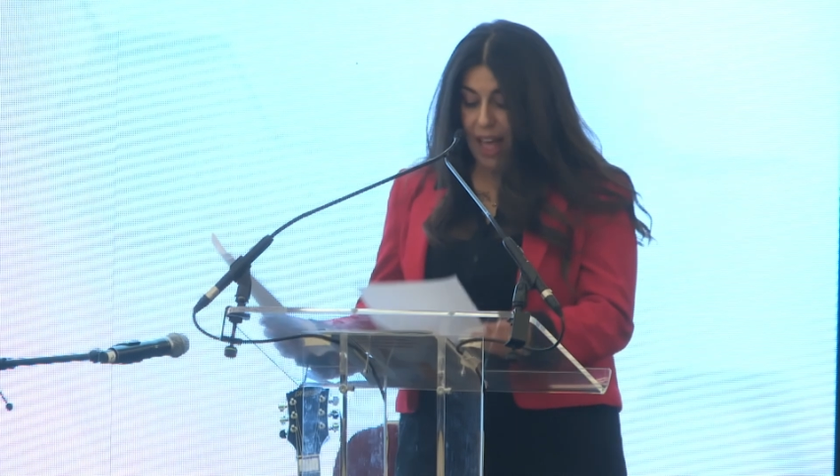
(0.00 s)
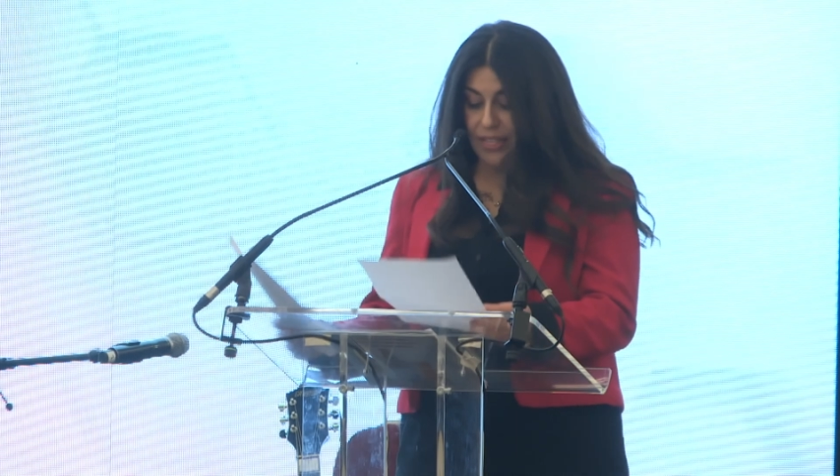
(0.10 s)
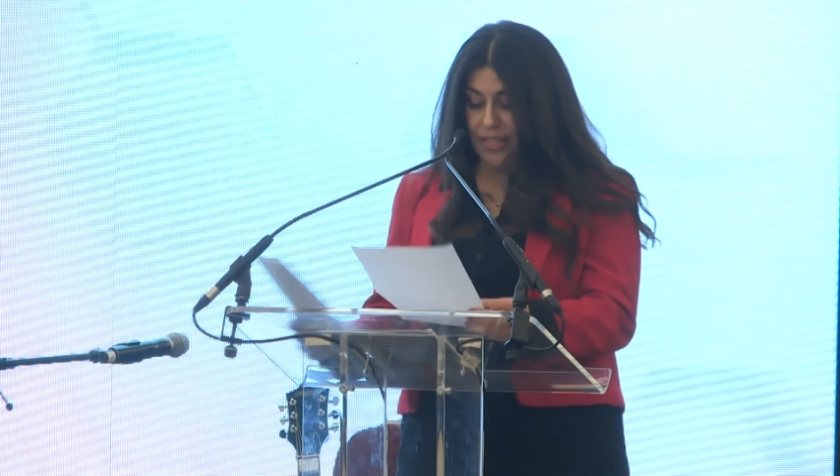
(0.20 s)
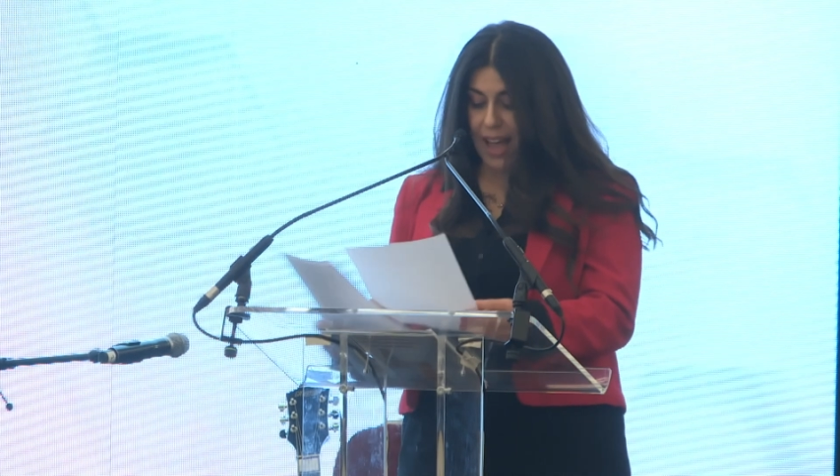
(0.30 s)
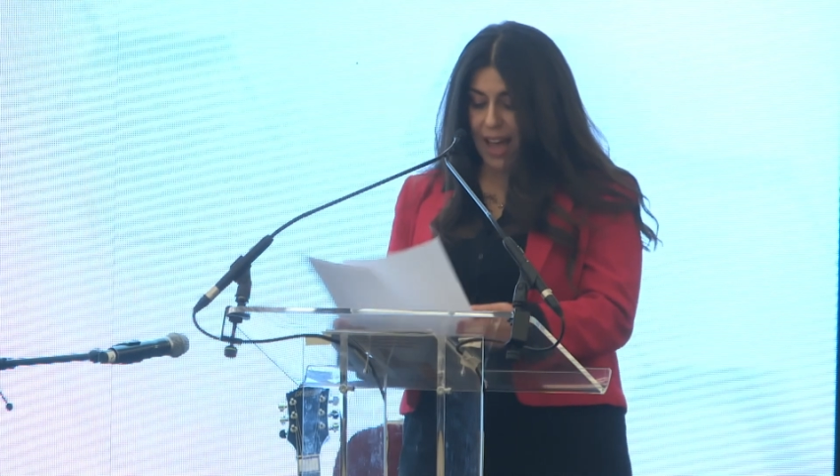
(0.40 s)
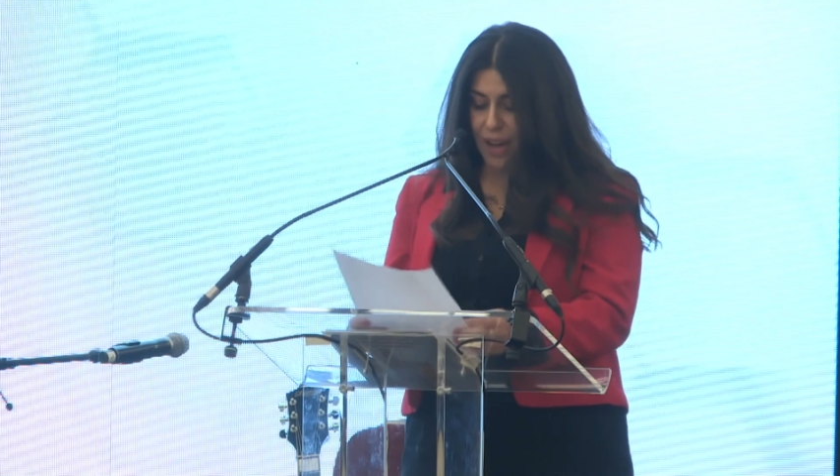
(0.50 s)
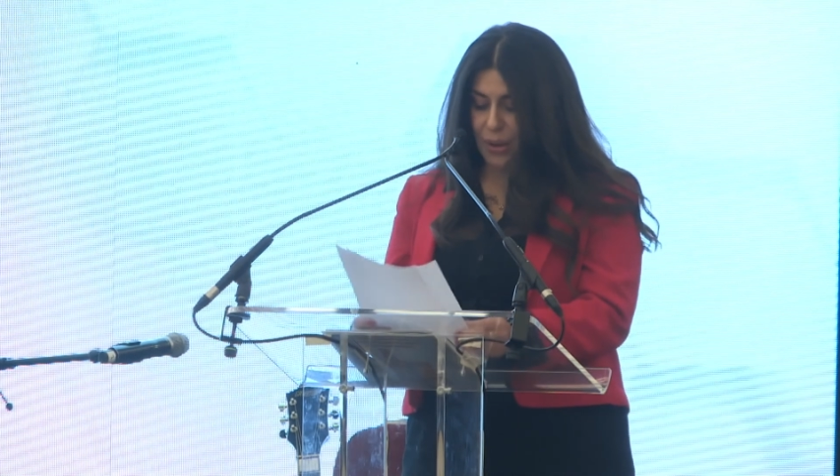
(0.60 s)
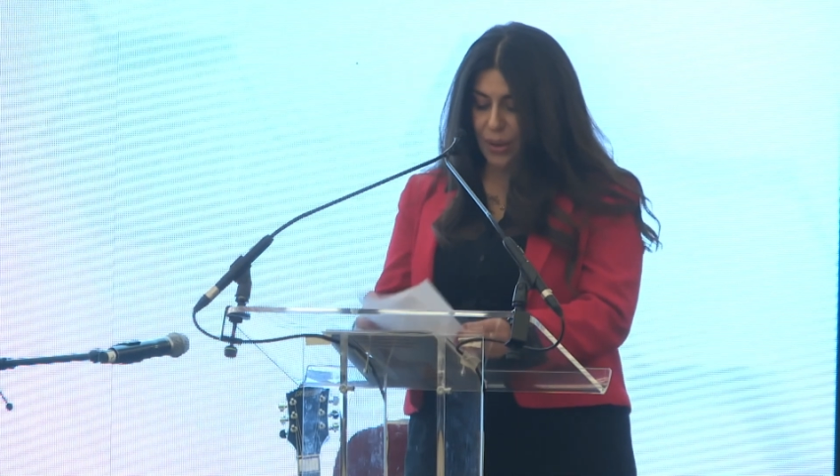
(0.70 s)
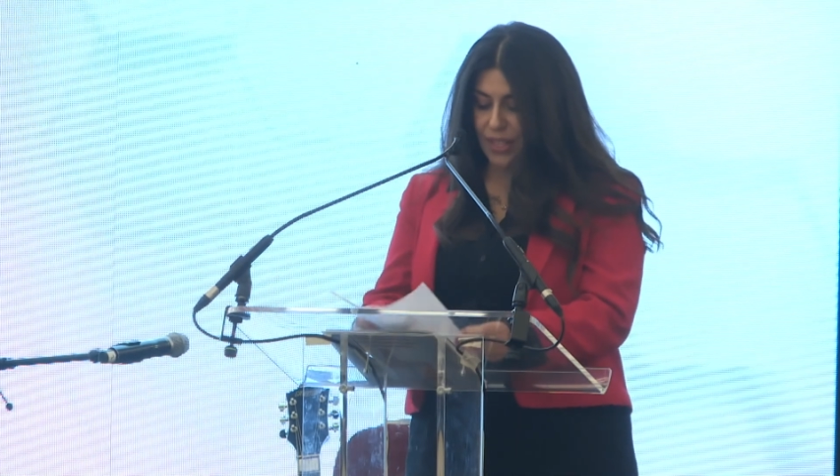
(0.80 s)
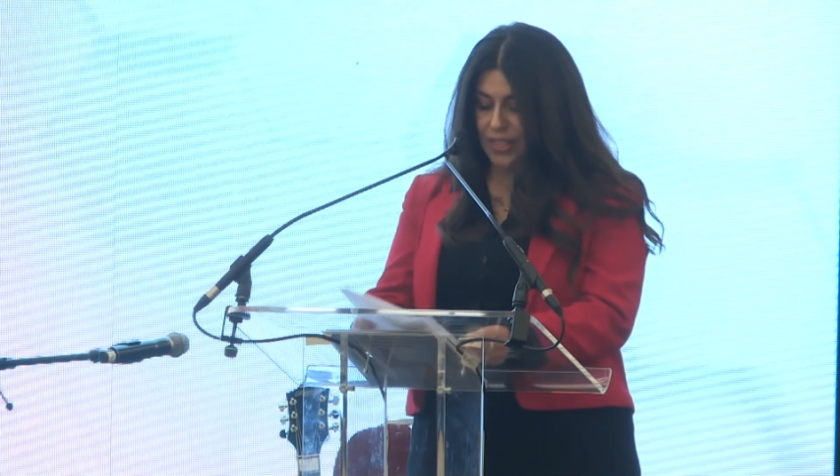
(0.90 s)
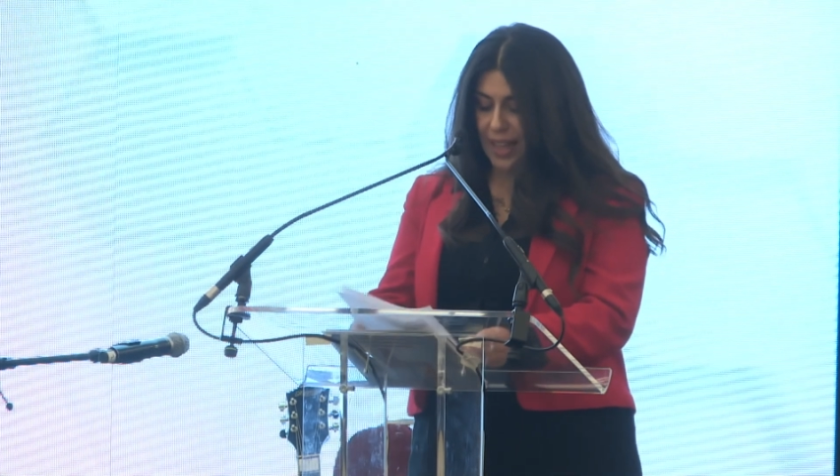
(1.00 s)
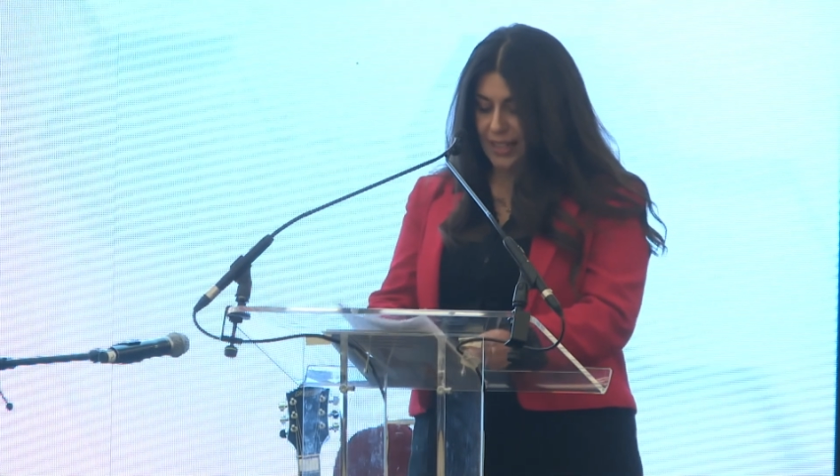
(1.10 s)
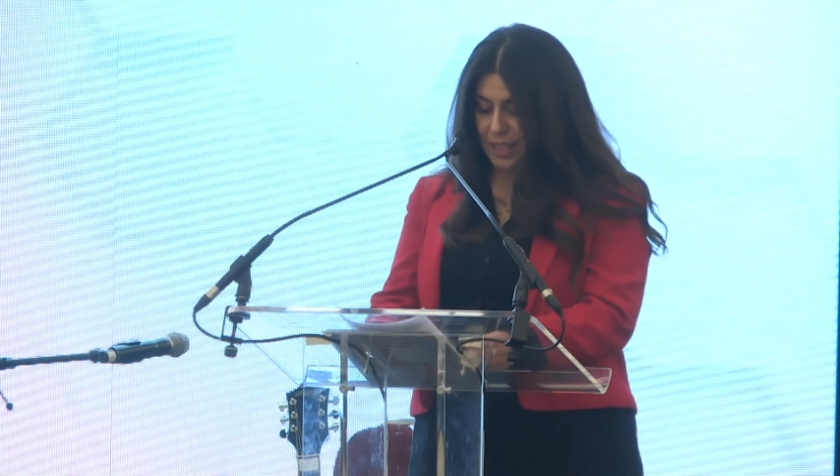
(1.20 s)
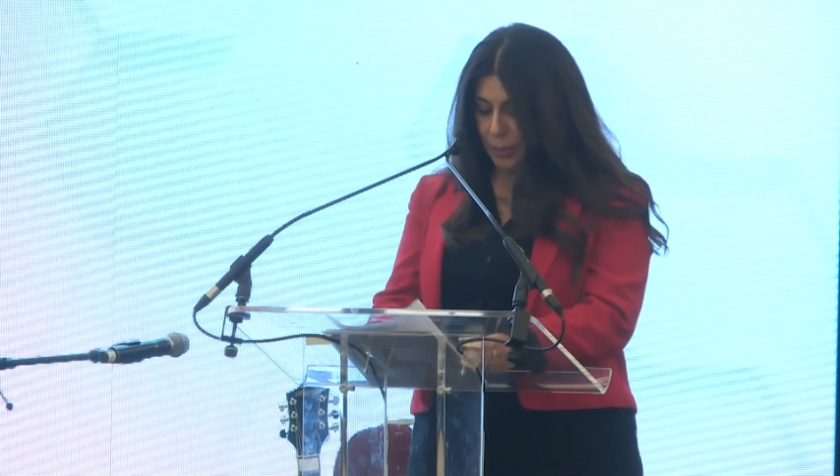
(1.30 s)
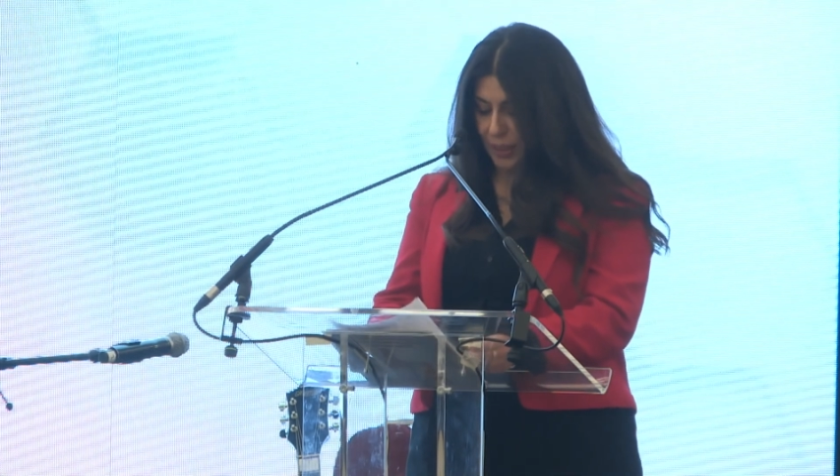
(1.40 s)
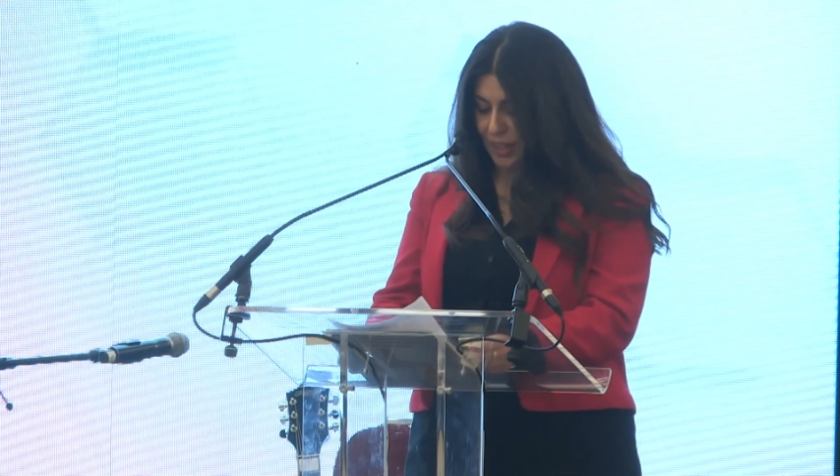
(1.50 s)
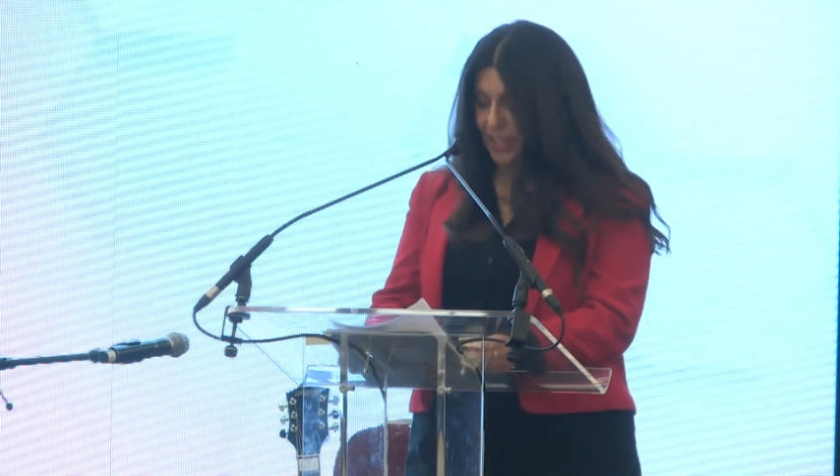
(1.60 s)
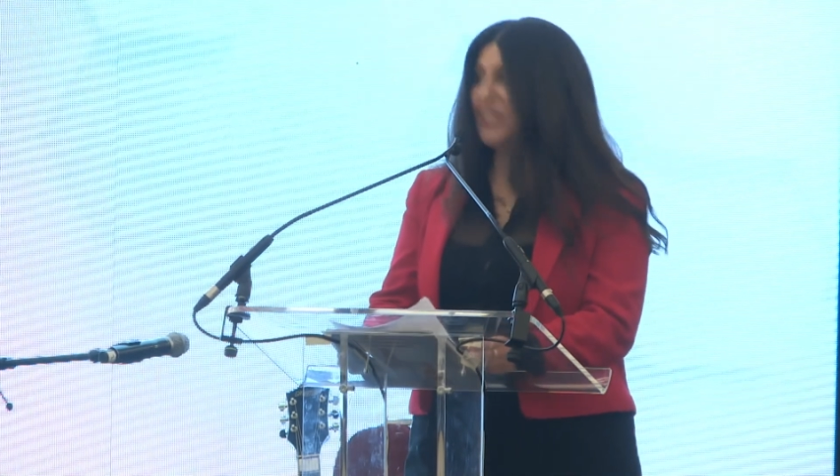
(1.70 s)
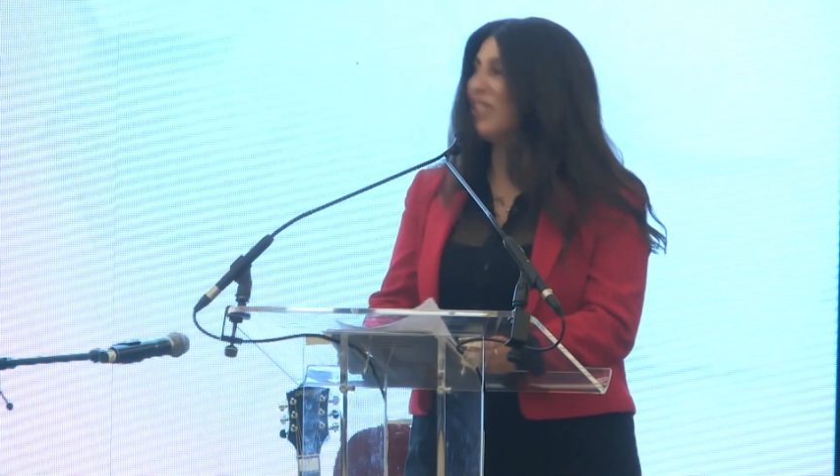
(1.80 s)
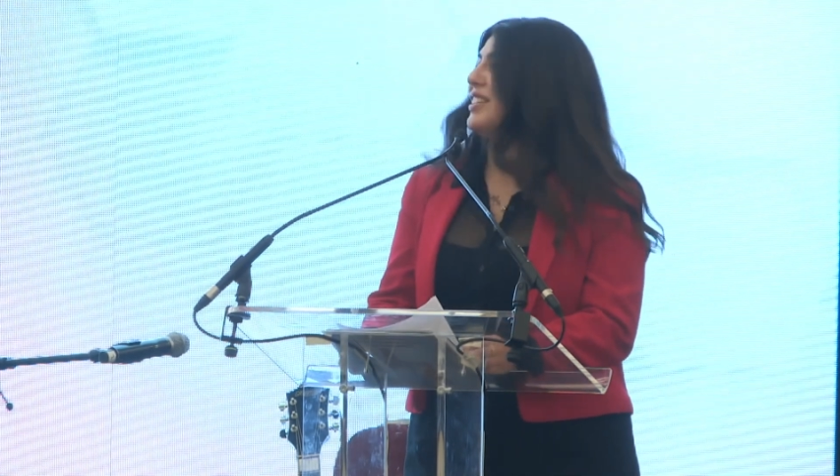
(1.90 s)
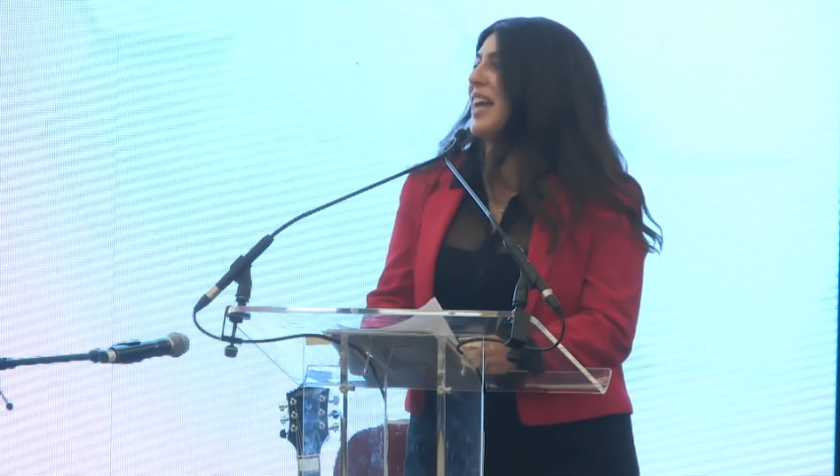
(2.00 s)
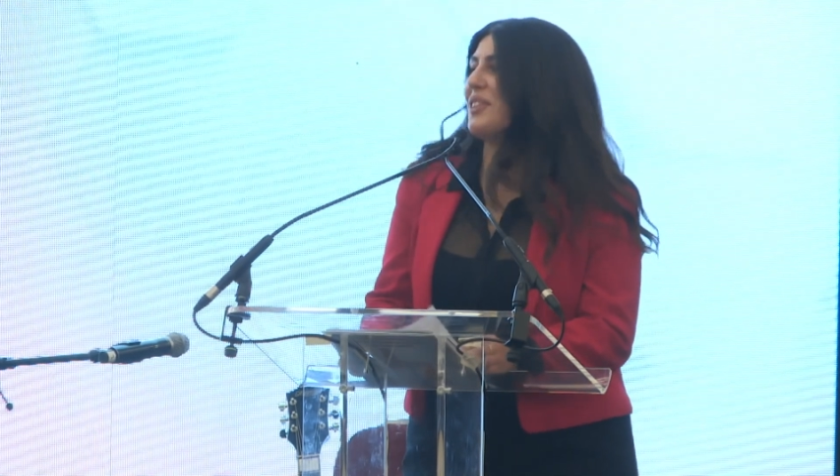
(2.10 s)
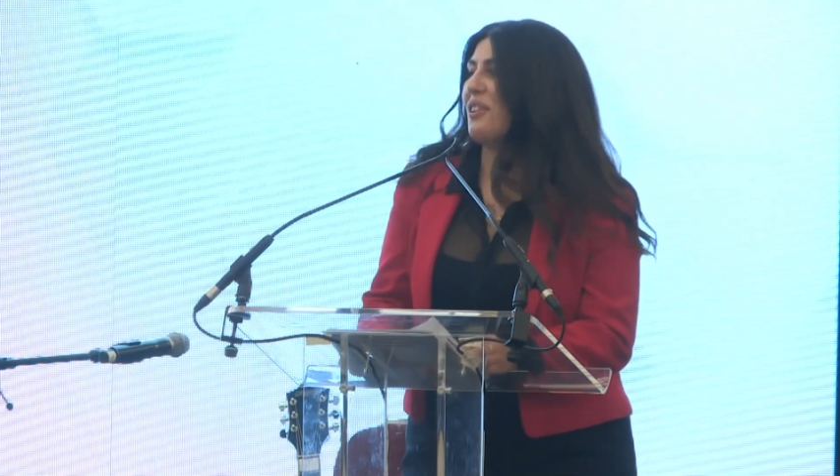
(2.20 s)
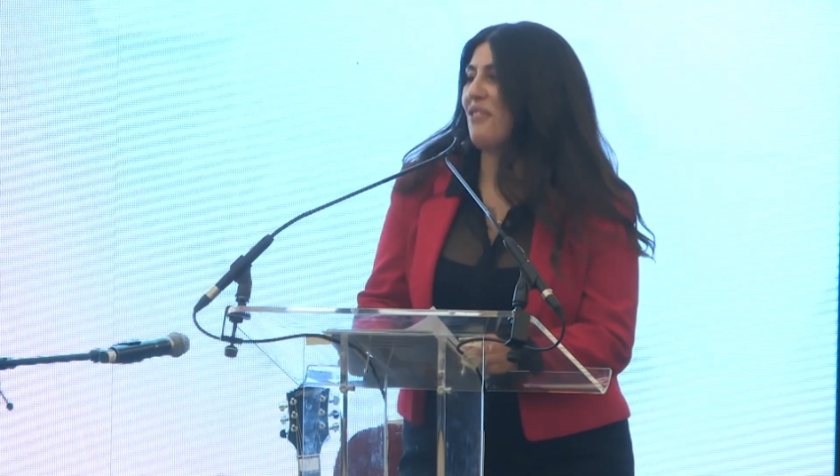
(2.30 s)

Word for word: Now, next speech, thank you